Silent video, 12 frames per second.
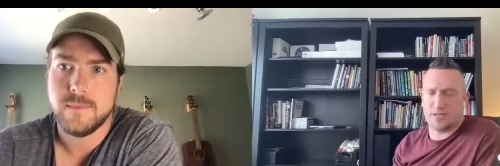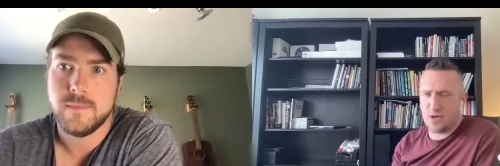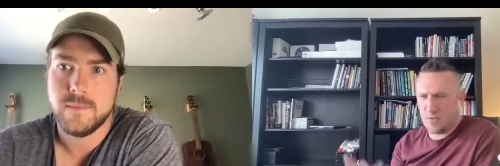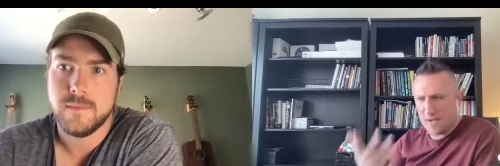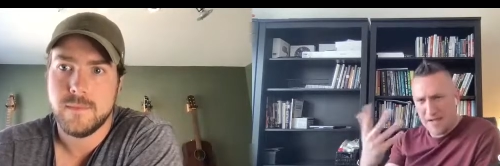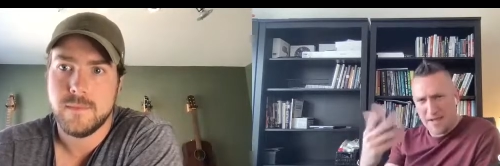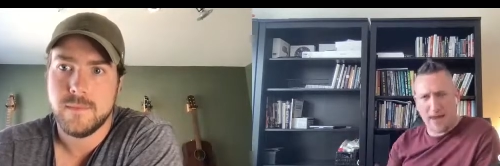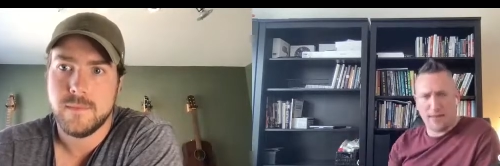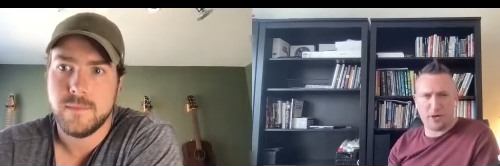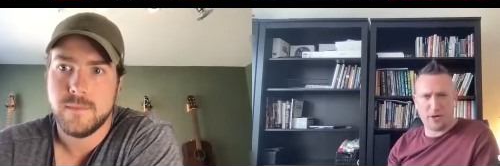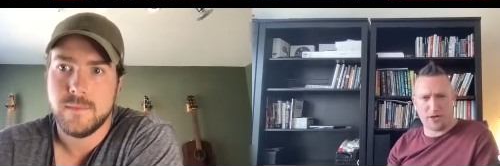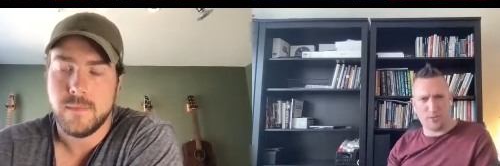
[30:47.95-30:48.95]
Speaker 1: So
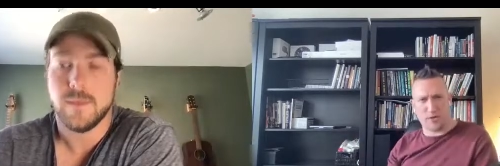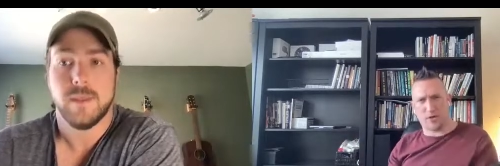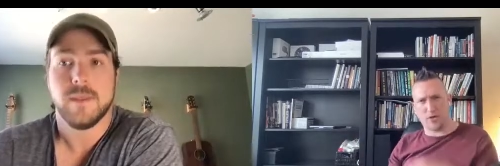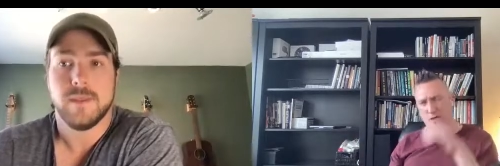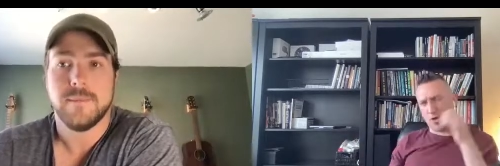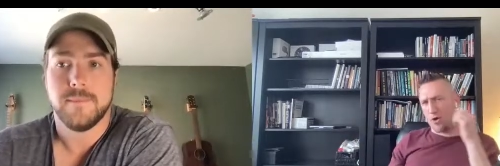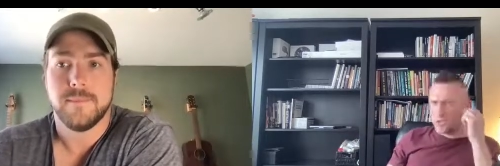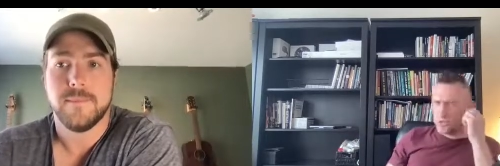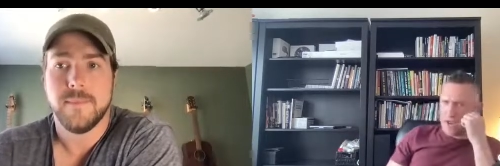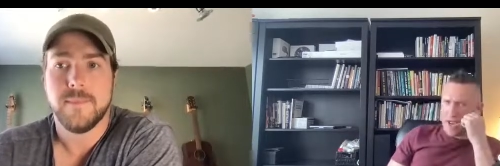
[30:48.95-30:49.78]
I'm curious what thoughts you